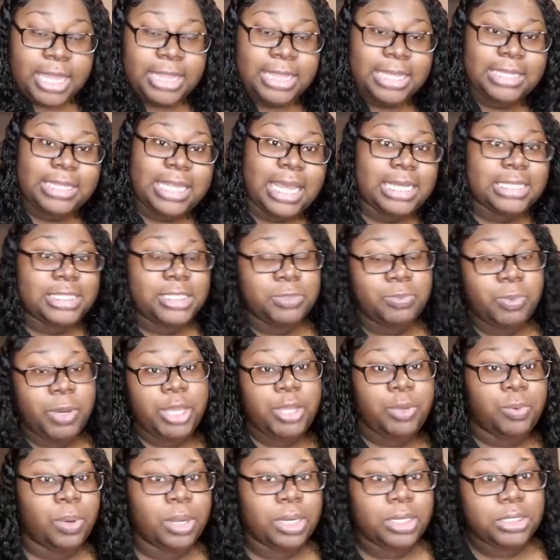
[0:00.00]
that's the way
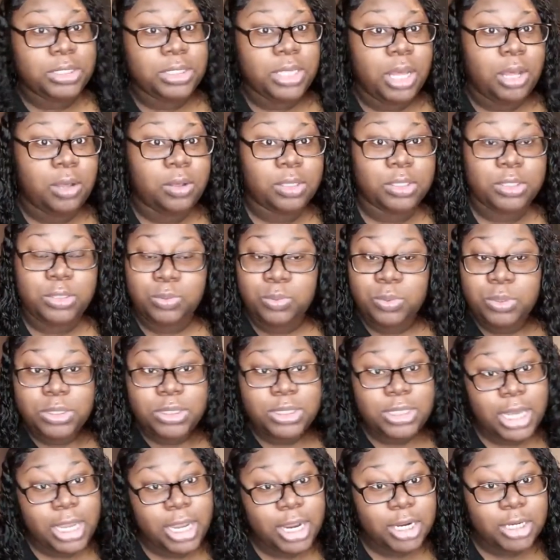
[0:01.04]
you want it to go. Because as soon as
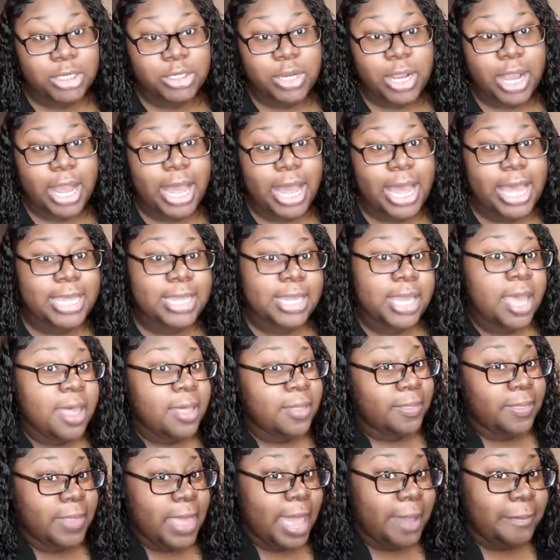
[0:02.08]
the hair dries,
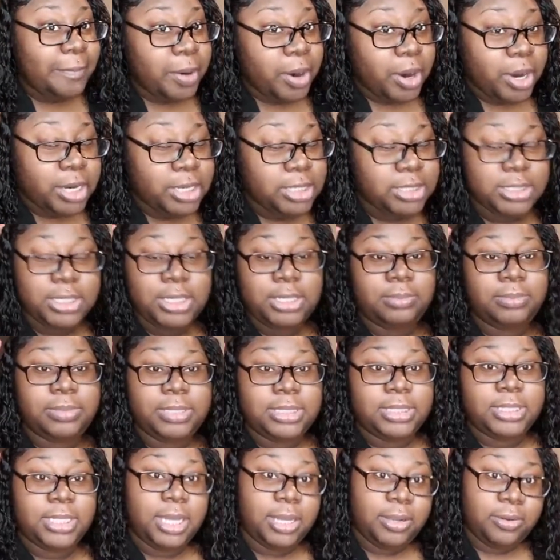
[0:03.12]
that part is going to be
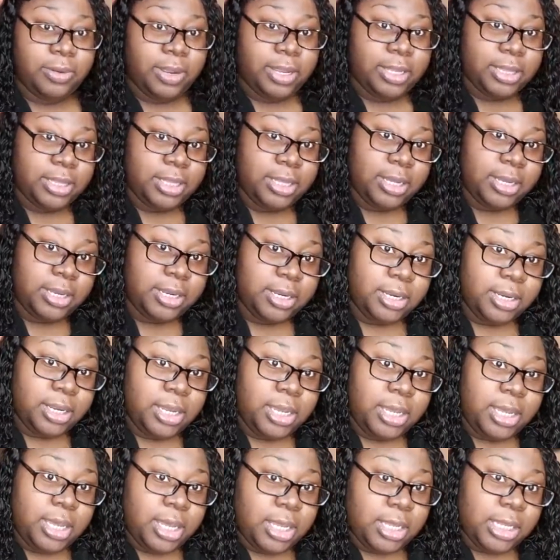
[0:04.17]
stuck right there,
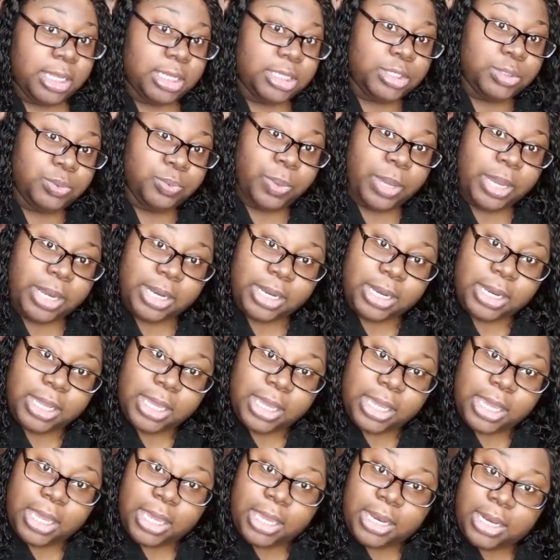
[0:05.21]
unless you wet it
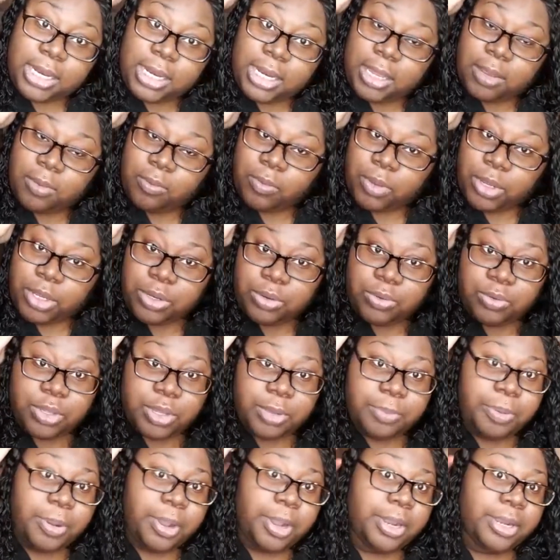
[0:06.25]
again and then redo
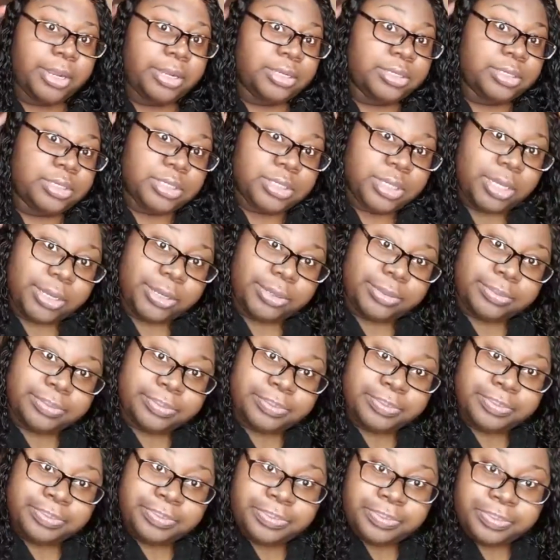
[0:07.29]
your part. So
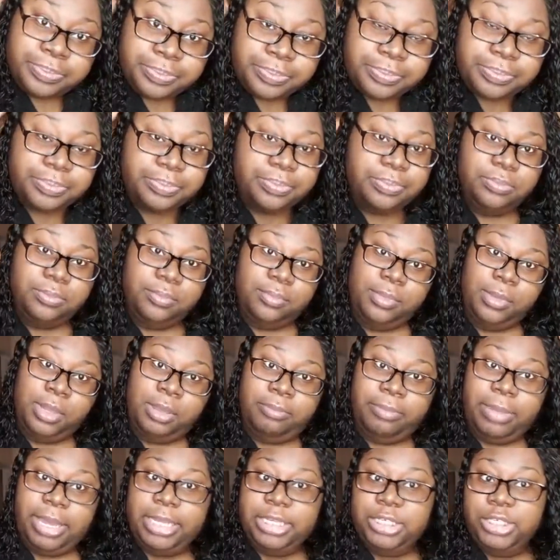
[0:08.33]

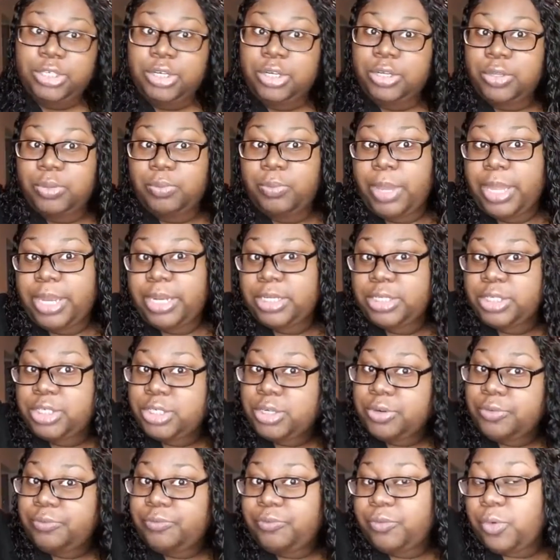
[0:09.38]
make sure the way that
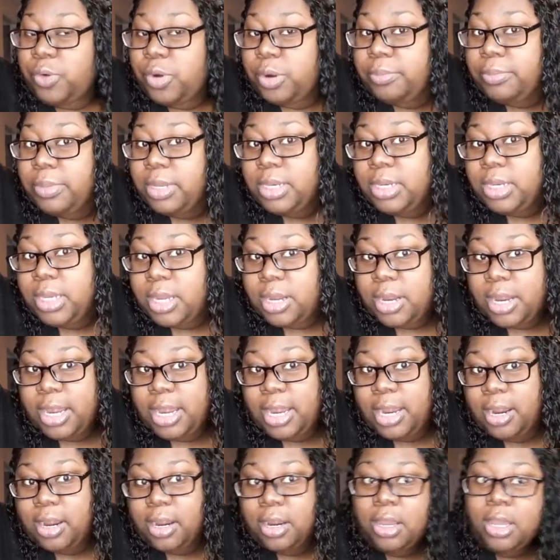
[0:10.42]
you're forming your
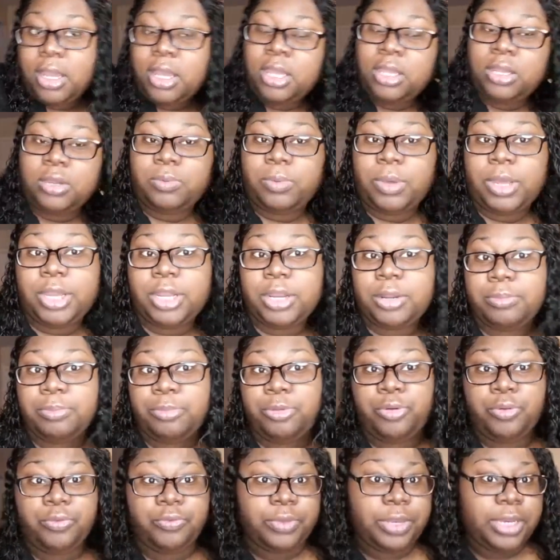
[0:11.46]
hair, the way you're
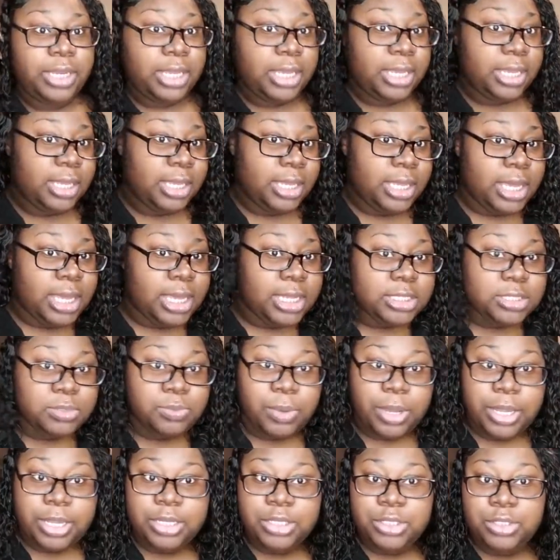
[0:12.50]
moving it, is the
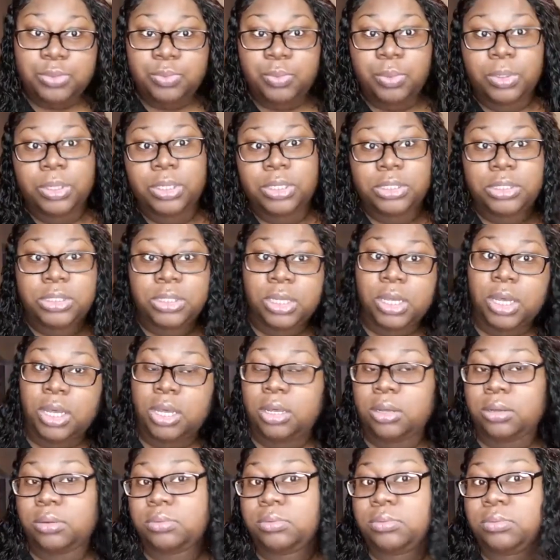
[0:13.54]
way that you want it to
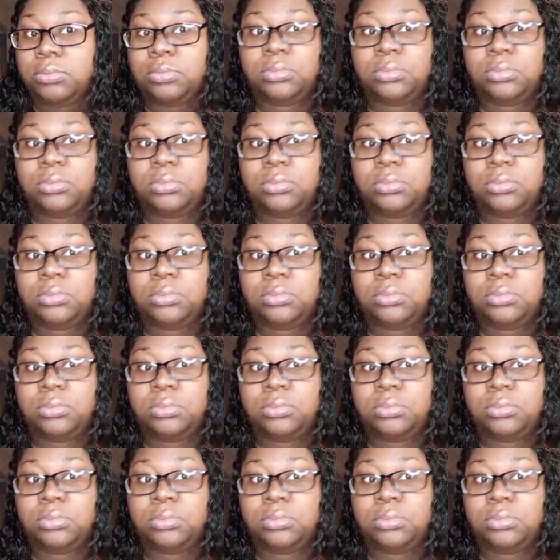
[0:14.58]
go.